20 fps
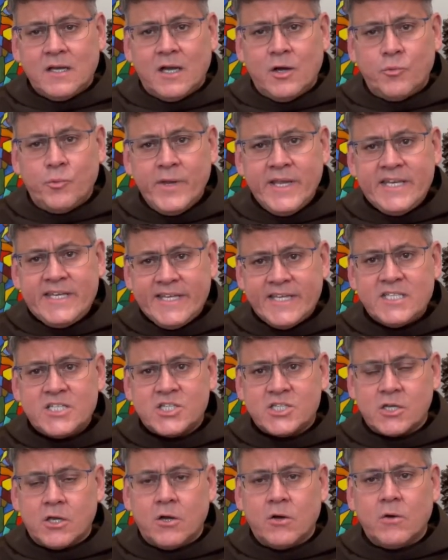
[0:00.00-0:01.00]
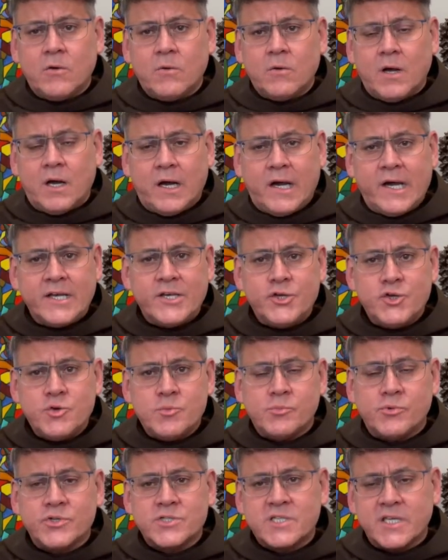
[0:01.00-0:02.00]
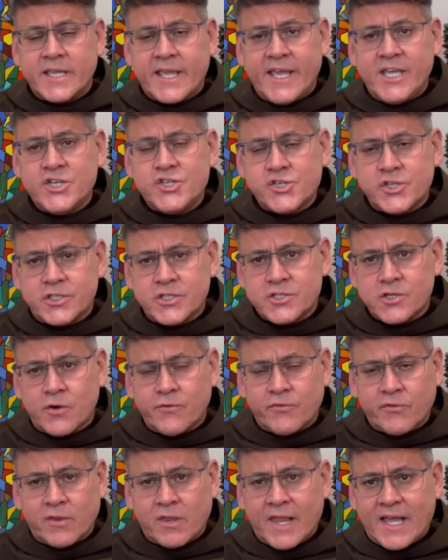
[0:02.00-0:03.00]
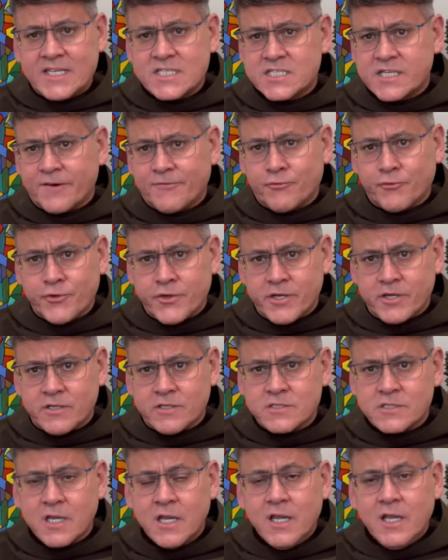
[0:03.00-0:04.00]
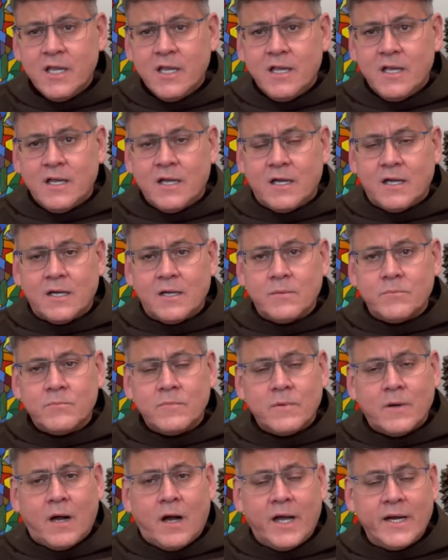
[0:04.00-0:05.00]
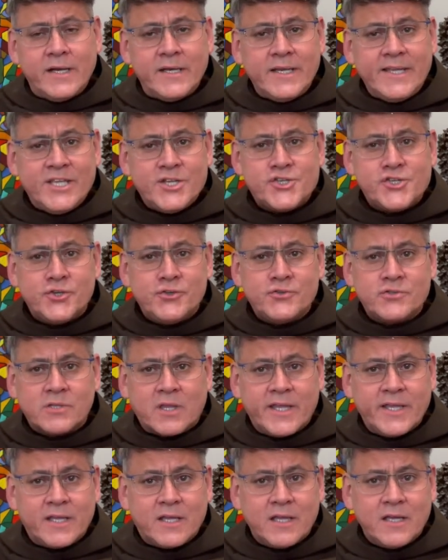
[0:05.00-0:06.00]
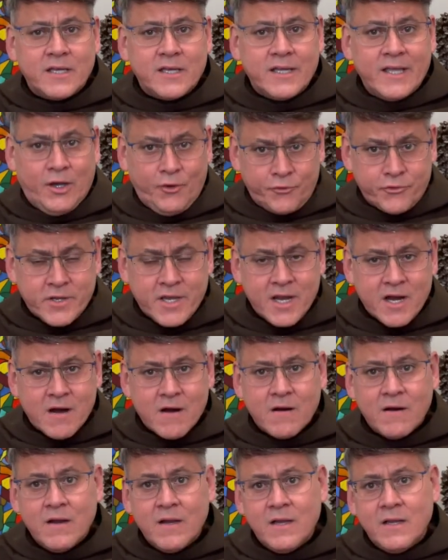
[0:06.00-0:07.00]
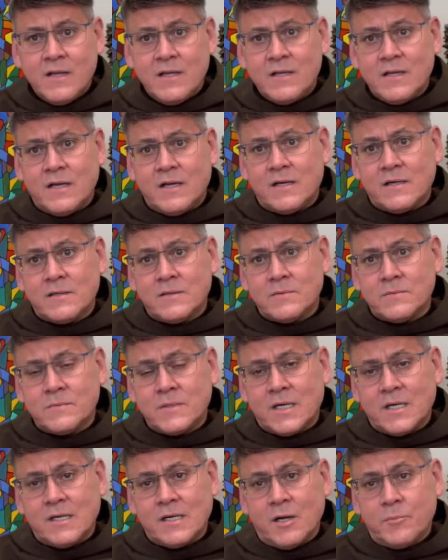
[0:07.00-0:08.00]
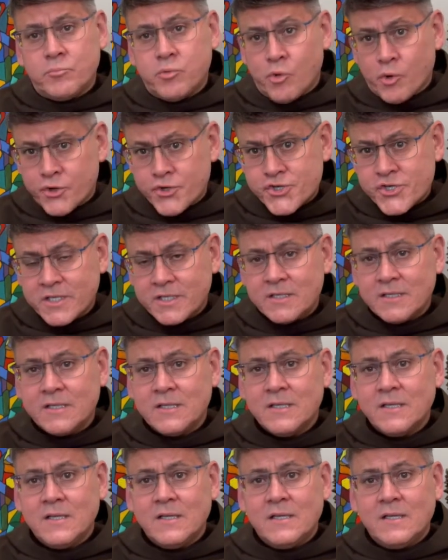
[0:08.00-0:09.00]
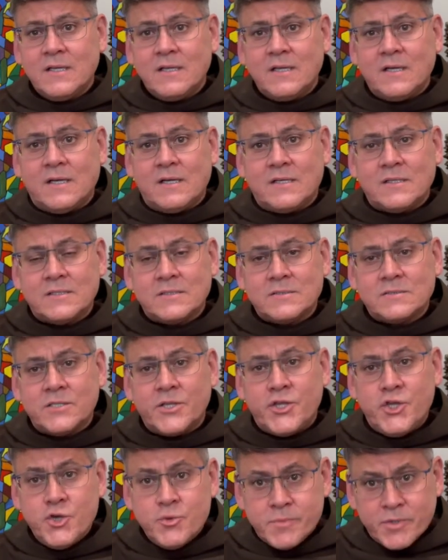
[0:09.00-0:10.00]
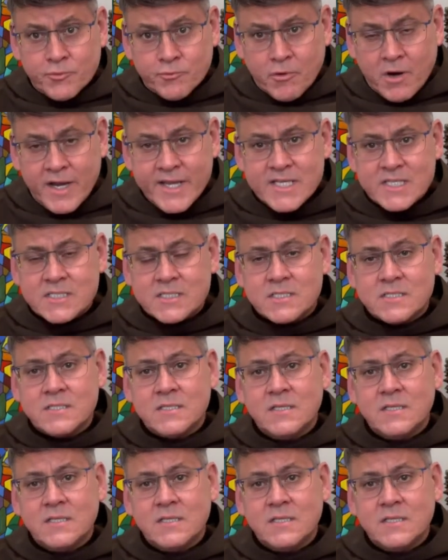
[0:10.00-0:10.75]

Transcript: We did so on numerous occasions over the last several years on issues like healthcare, abortion, human rights,